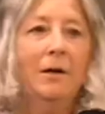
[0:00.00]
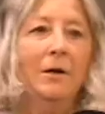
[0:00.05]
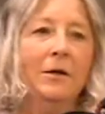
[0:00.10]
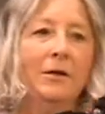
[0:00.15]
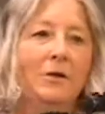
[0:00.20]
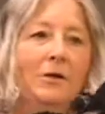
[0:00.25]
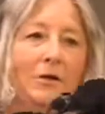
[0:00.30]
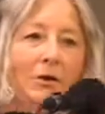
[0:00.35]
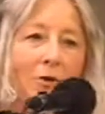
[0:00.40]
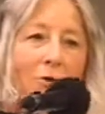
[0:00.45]

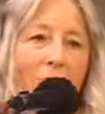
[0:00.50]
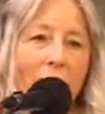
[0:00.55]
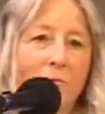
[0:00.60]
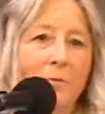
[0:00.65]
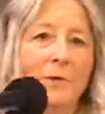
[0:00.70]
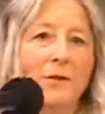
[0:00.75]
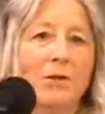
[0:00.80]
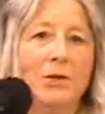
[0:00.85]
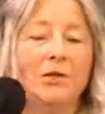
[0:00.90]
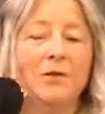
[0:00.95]
So
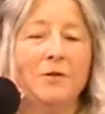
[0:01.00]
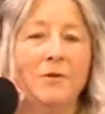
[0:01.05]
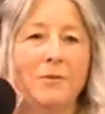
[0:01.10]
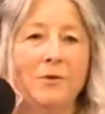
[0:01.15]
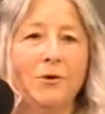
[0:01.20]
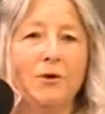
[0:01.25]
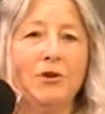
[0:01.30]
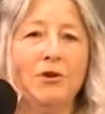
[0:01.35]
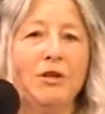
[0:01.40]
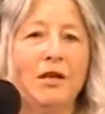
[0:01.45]
this is the
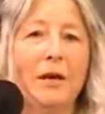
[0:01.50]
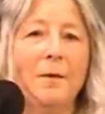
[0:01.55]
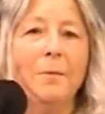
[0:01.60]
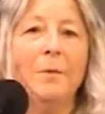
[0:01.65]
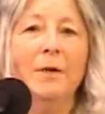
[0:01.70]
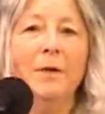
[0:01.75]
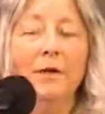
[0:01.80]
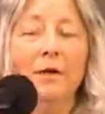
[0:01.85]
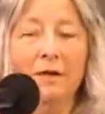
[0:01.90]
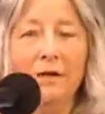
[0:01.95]
first
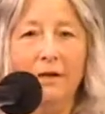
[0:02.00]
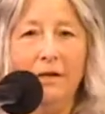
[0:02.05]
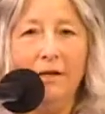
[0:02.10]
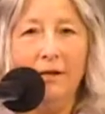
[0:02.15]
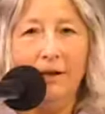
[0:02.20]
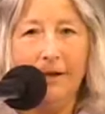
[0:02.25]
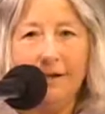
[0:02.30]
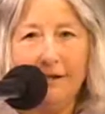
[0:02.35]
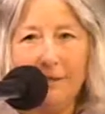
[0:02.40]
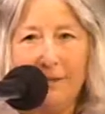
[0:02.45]
step in the
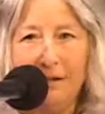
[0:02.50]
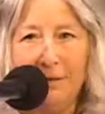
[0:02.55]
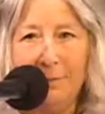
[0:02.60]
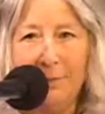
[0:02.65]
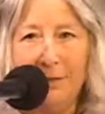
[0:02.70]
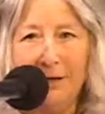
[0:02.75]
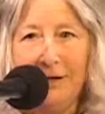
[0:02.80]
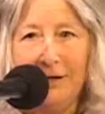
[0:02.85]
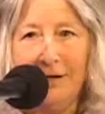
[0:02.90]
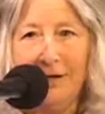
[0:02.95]
less than a
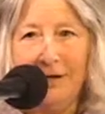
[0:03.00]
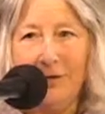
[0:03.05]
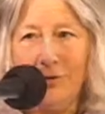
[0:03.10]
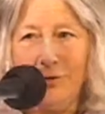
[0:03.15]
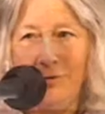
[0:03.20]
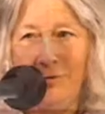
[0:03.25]
minute energy.